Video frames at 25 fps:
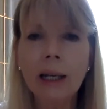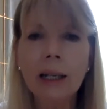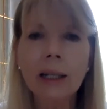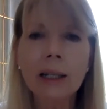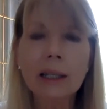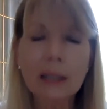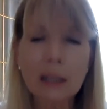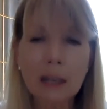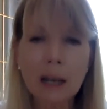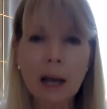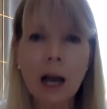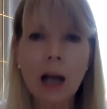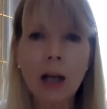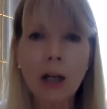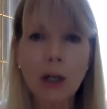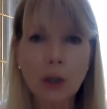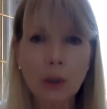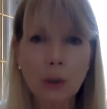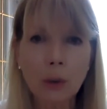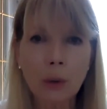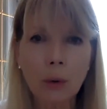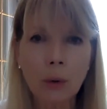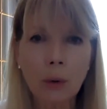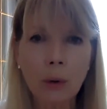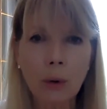It's not
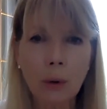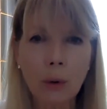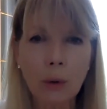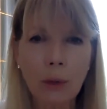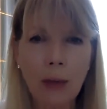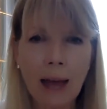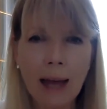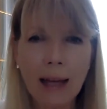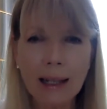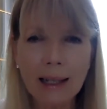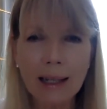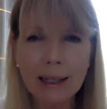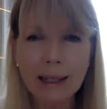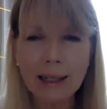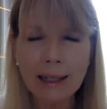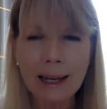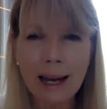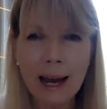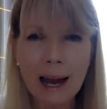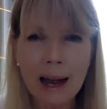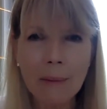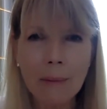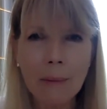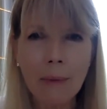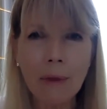true. That
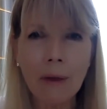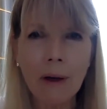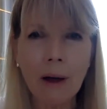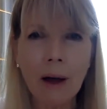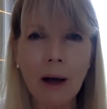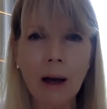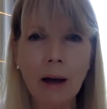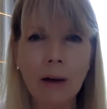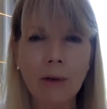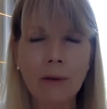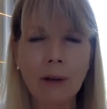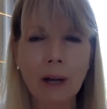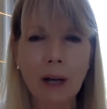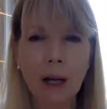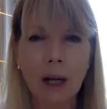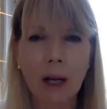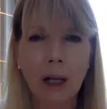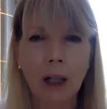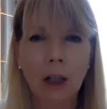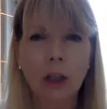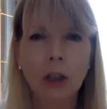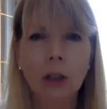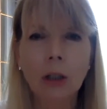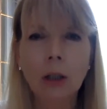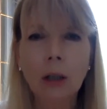depth of
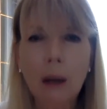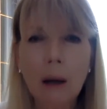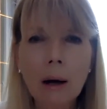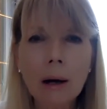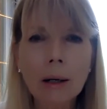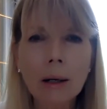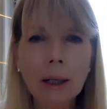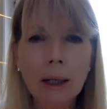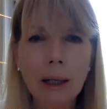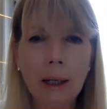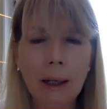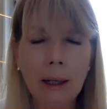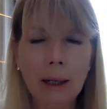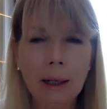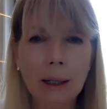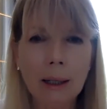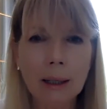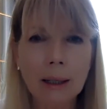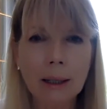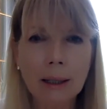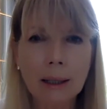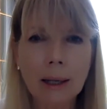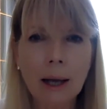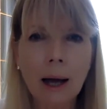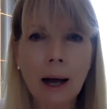longing
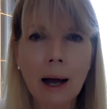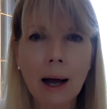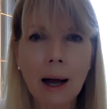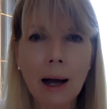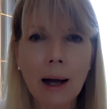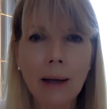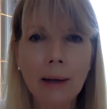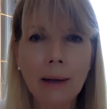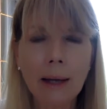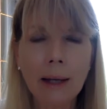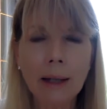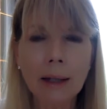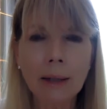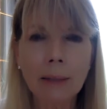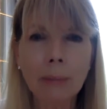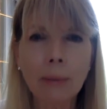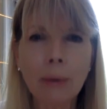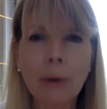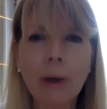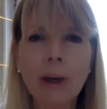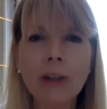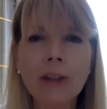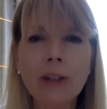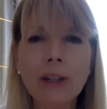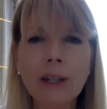inside, that
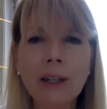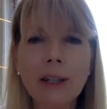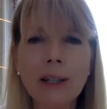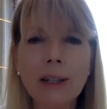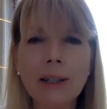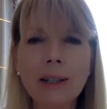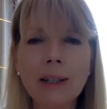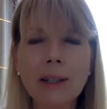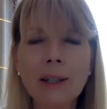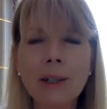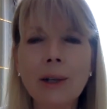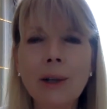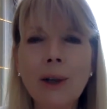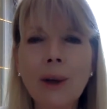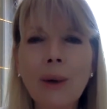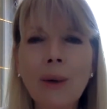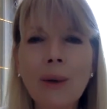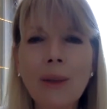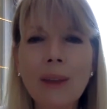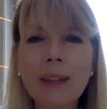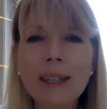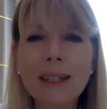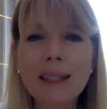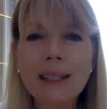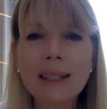depression is to know
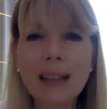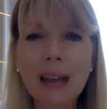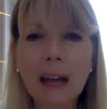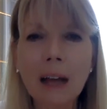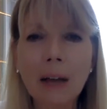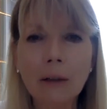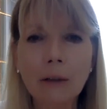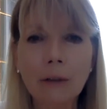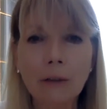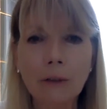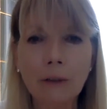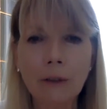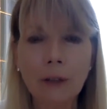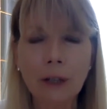the self,